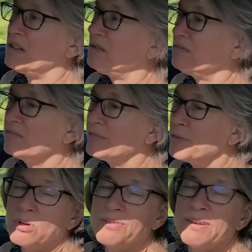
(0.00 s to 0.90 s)
know,
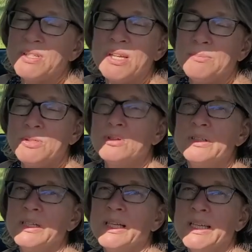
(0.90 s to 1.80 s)
4 or 5 times during
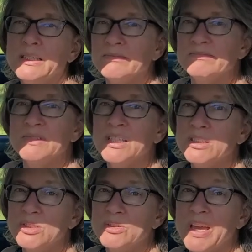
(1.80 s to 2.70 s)
the night,
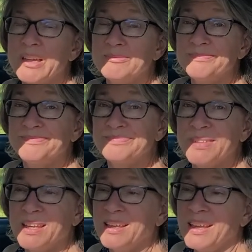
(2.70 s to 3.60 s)
it'll do that.
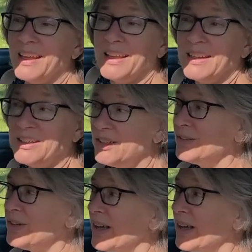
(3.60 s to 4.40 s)
And you